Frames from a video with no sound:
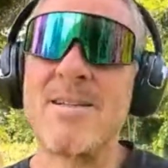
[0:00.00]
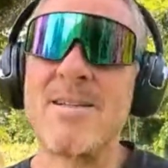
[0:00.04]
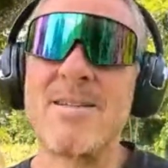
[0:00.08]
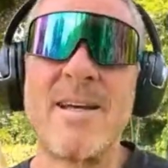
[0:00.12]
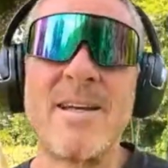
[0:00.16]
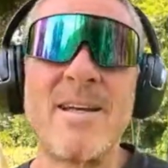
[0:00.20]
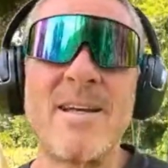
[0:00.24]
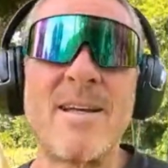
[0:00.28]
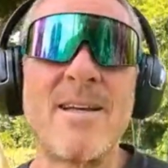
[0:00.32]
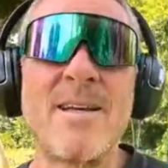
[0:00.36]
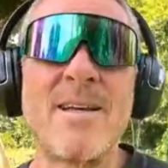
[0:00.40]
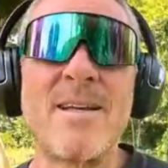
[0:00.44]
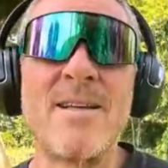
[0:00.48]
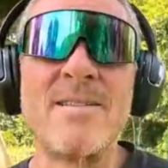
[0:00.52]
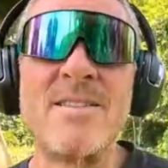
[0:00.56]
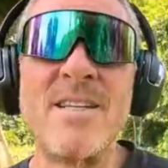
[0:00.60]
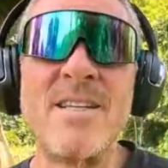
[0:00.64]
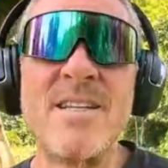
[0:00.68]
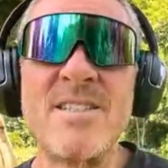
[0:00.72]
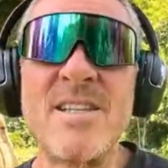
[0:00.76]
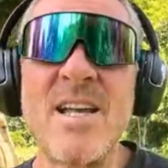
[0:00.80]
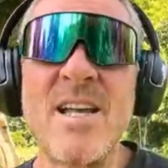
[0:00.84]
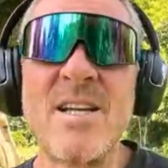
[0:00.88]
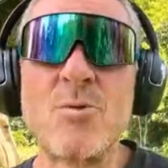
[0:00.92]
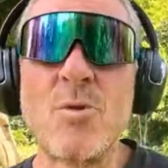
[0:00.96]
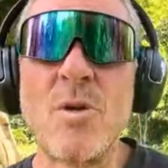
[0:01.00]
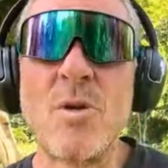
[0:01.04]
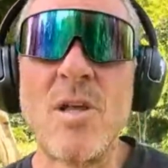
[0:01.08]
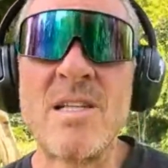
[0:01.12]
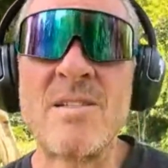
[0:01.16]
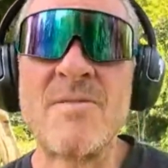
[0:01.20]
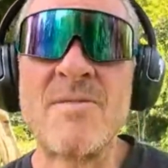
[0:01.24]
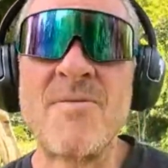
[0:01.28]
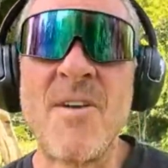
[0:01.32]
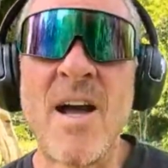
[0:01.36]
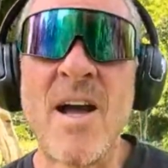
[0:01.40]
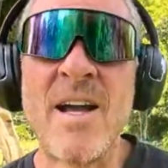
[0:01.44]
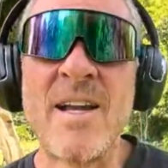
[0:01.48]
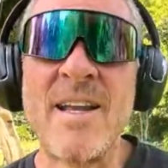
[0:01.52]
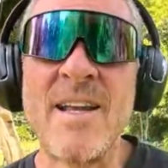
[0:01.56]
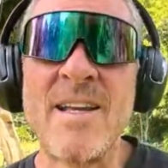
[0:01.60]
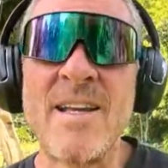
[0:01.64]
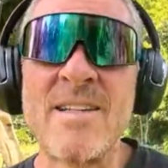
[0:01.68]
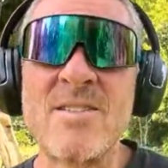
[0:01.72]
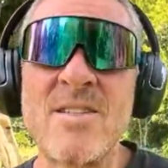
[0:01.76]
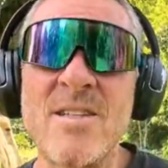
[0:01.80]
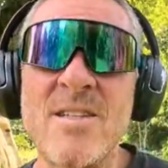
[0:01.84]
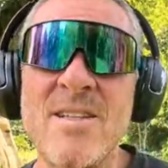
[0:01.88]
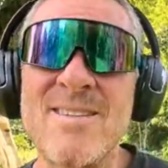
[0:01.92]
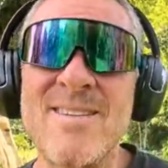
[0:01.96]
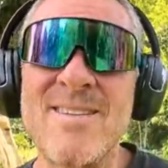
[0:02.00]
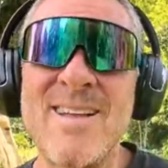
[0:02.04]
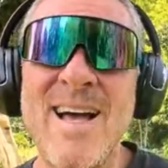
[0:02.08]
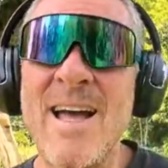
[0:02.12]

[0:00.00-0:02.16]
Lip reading: like decentralized finance,